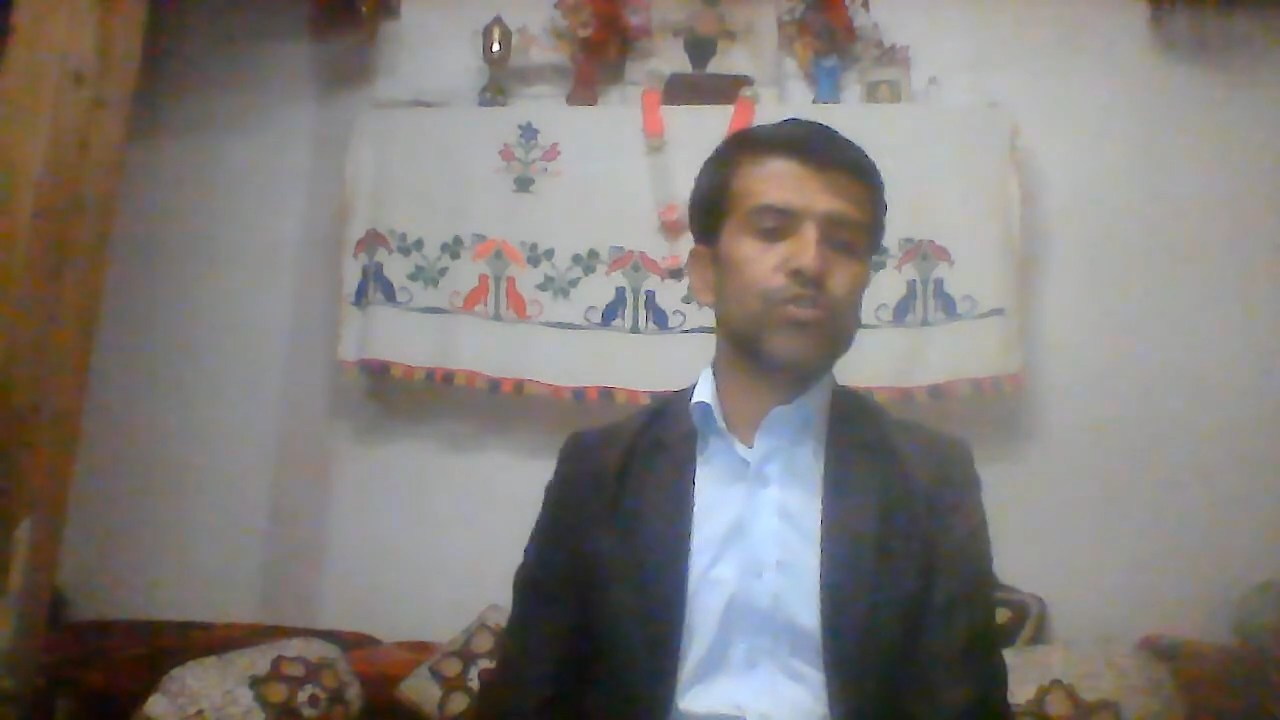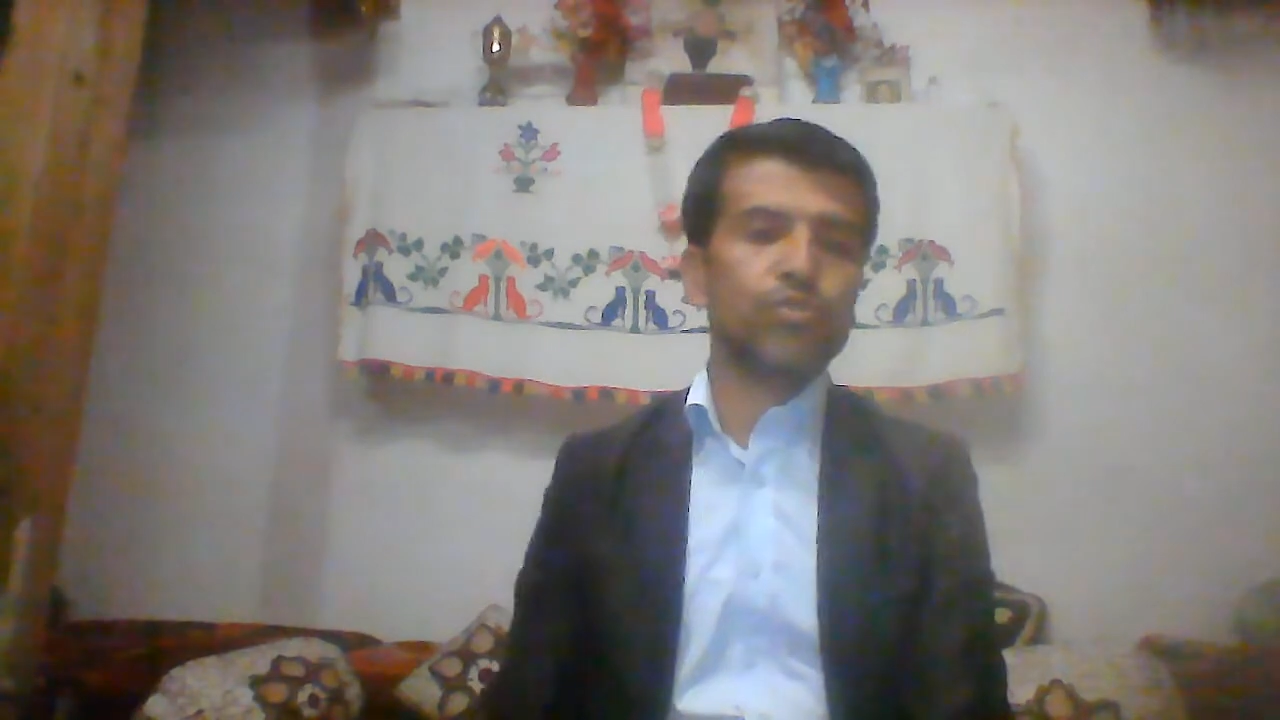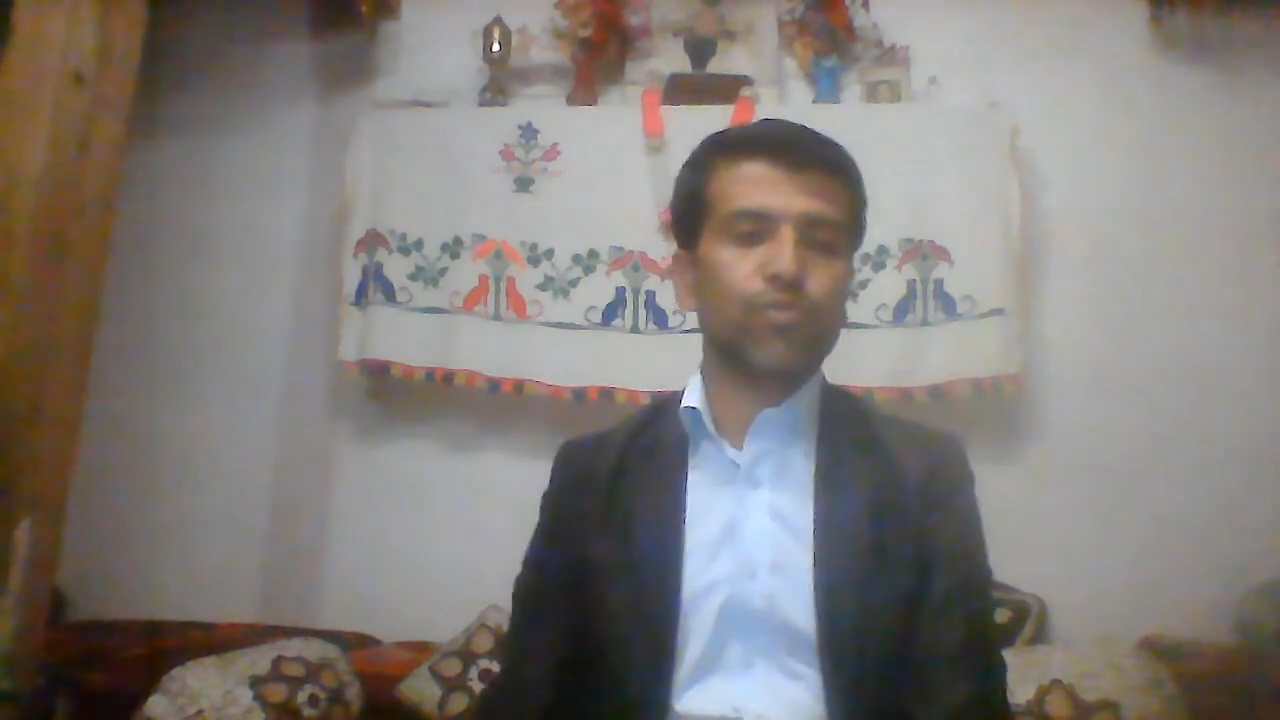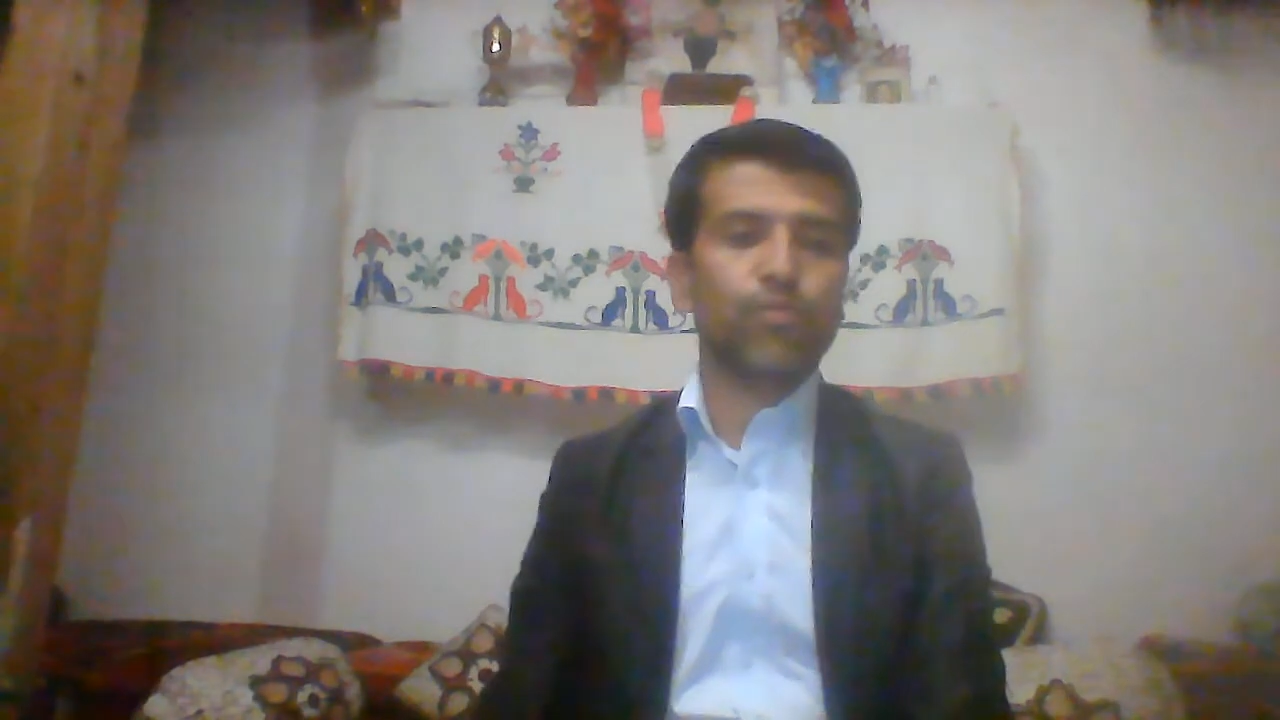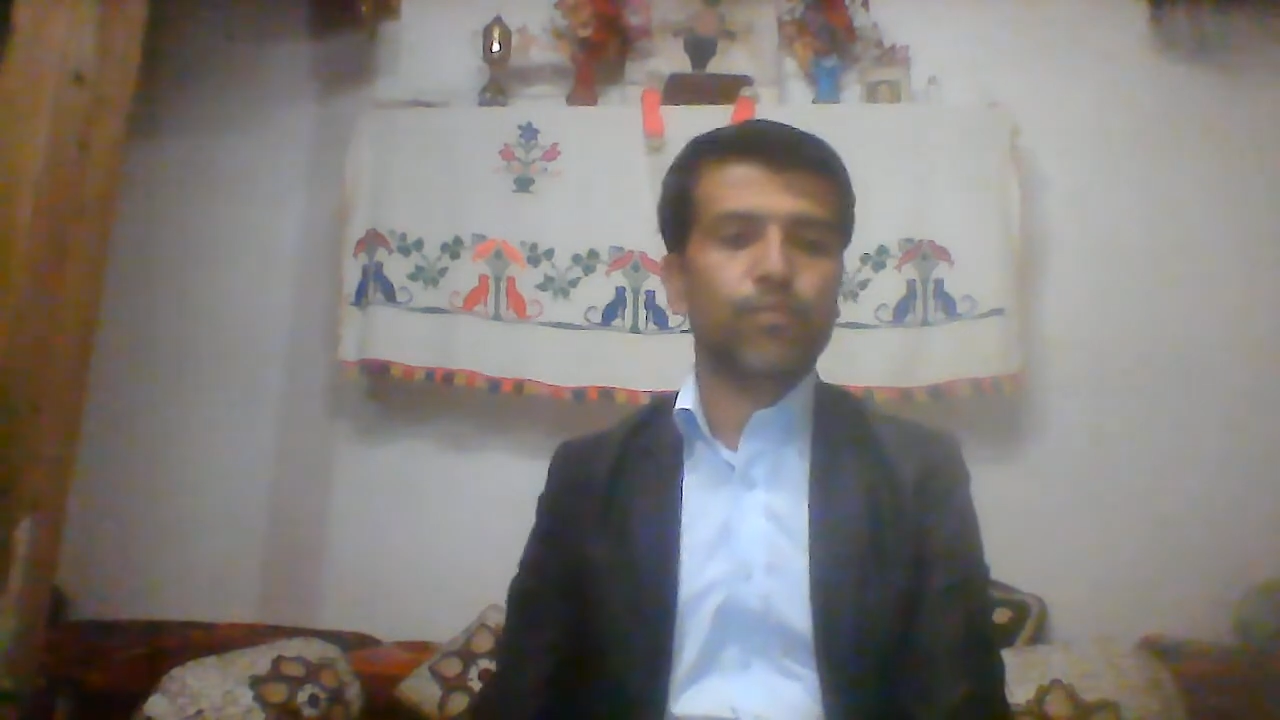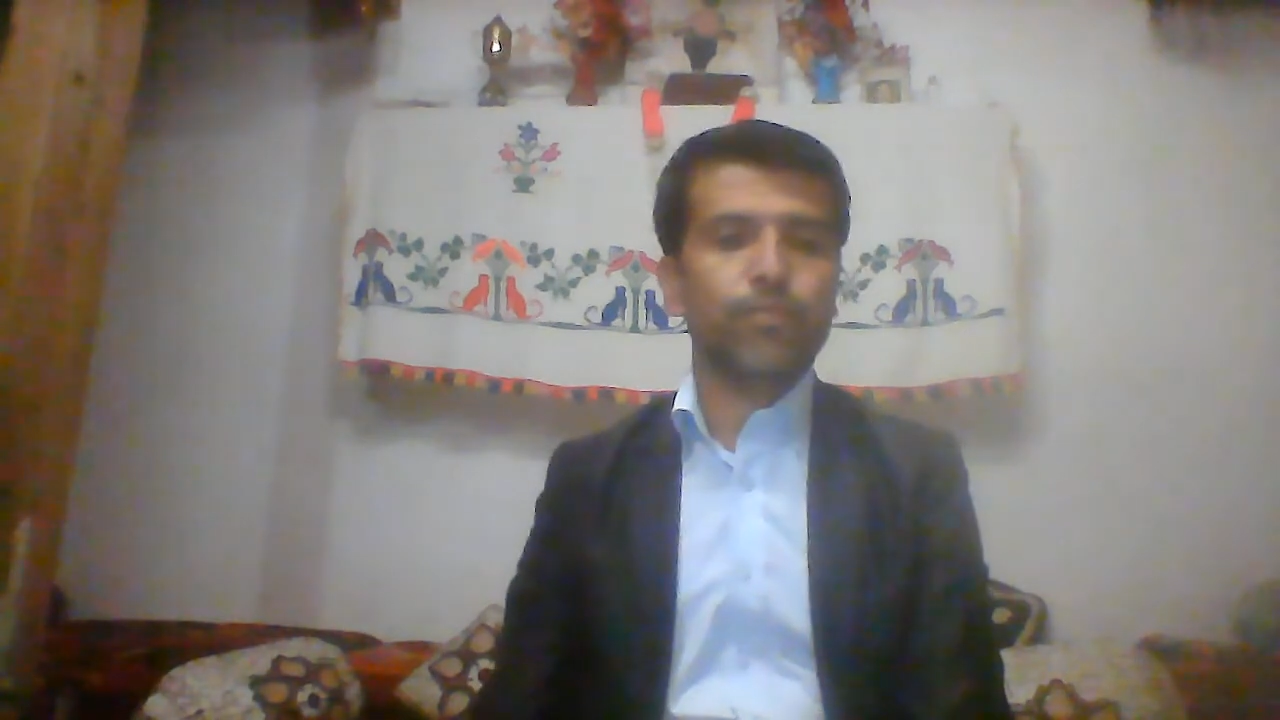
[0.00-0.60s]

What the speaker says: you.